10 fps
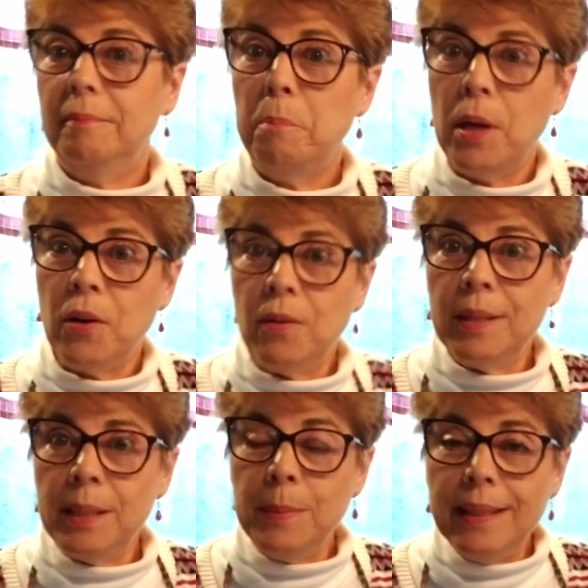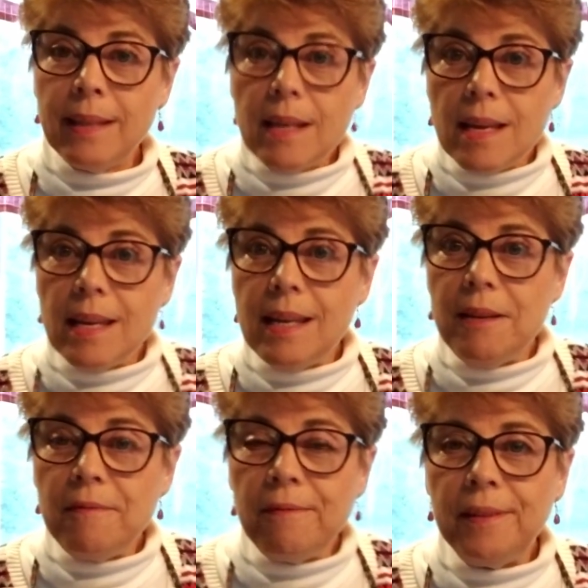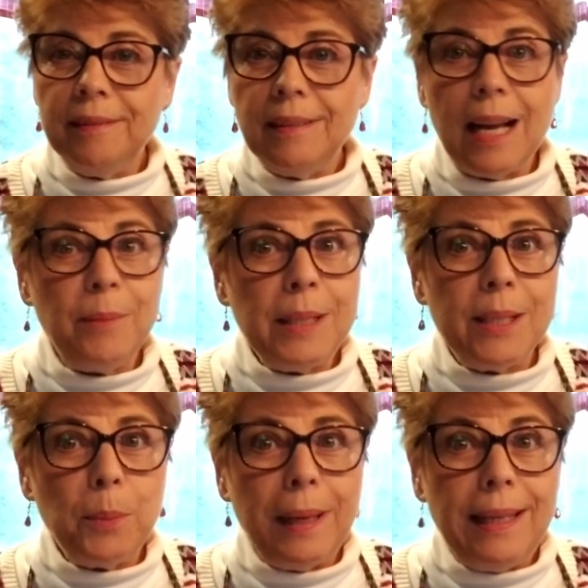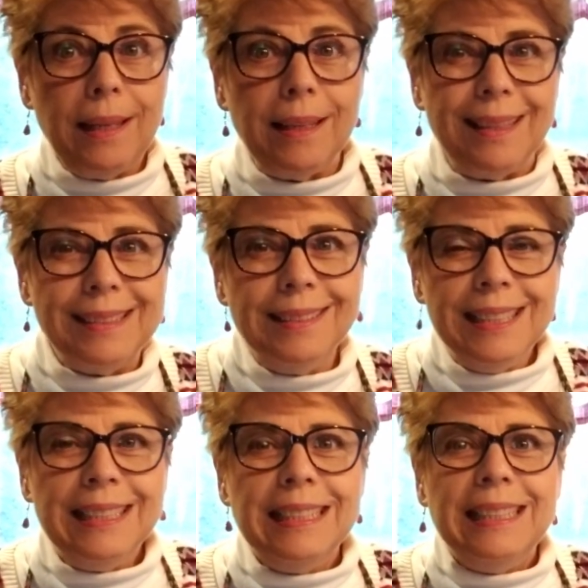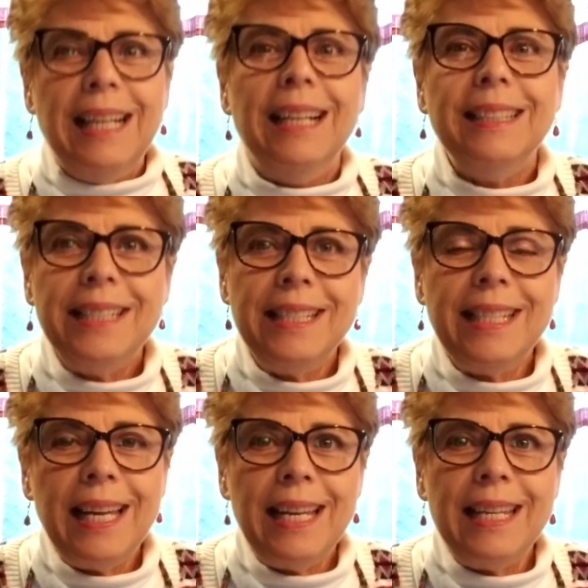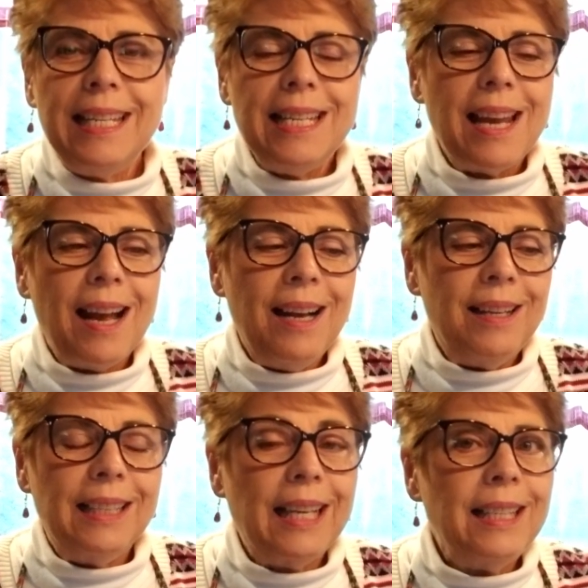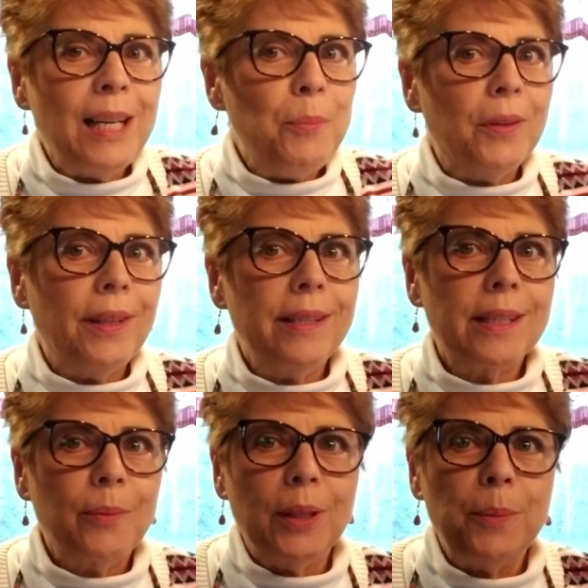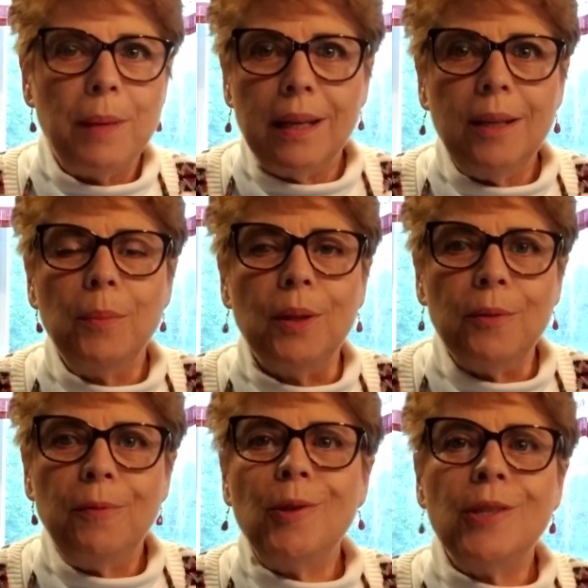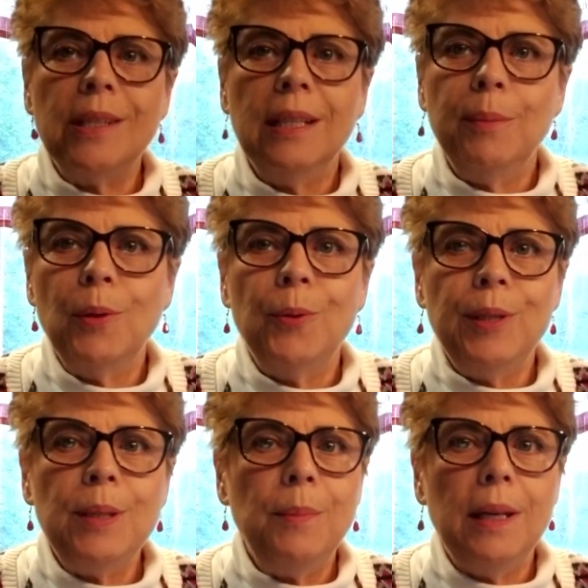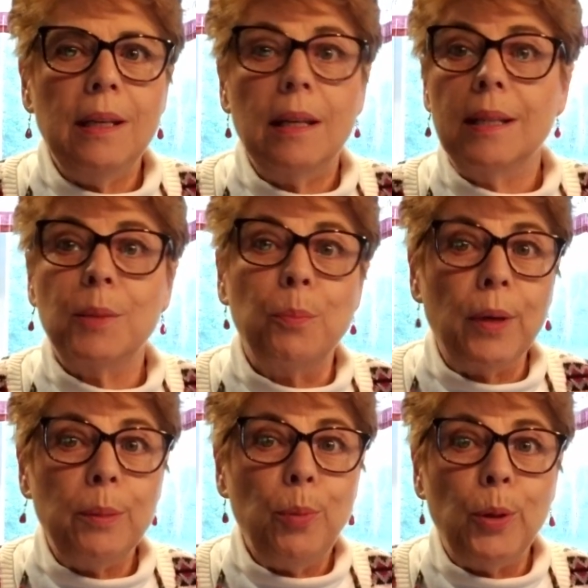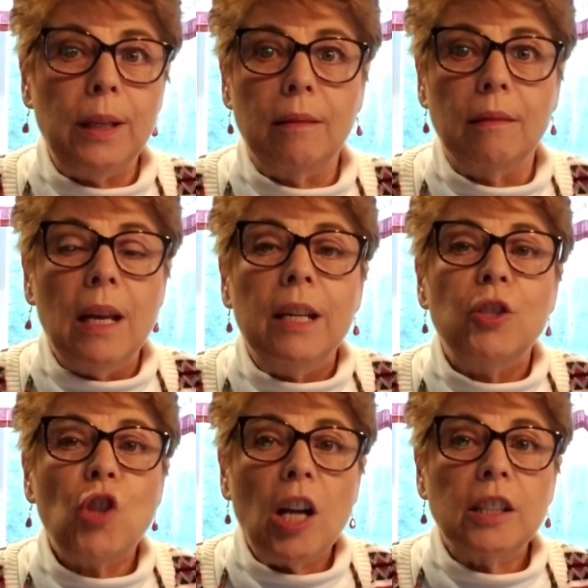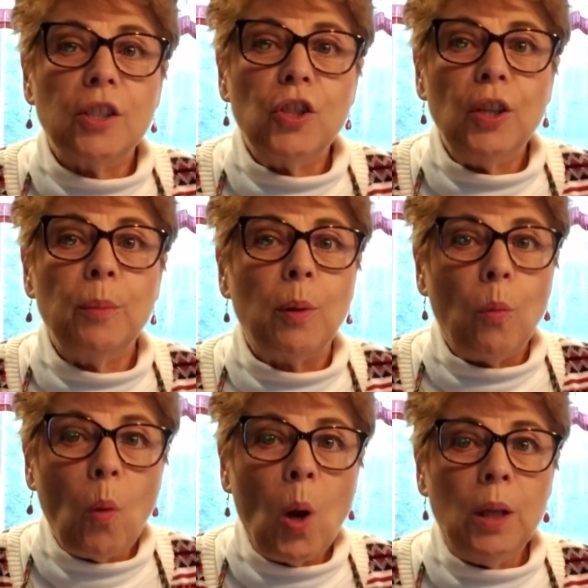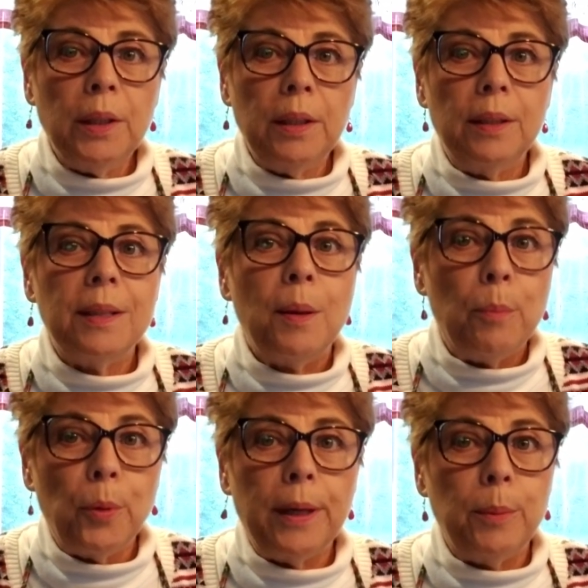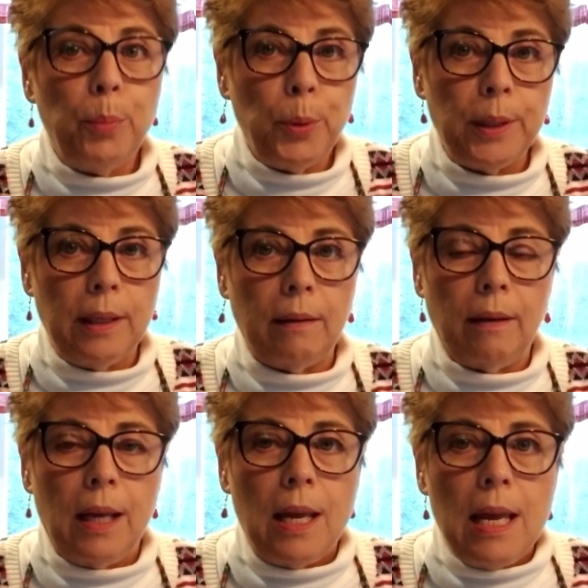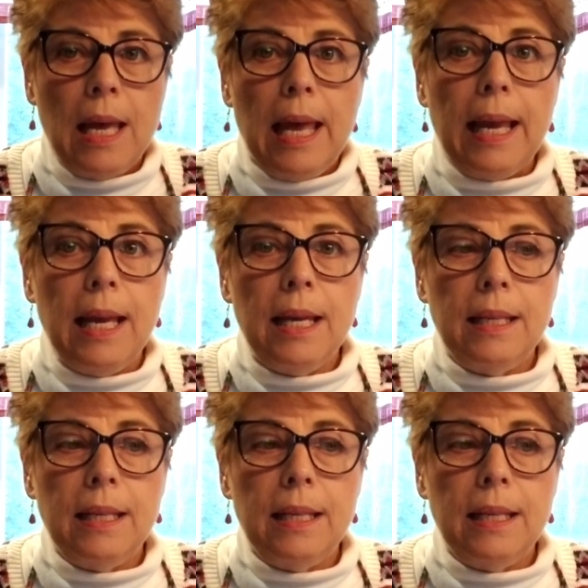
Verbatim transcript: Merry Christmas Eve. I'm still baking. Today, uh, I got a couple things I'm gonna make. The first thing I'm going to make is bread pudding. Chocolate chip walnut bread pudding. And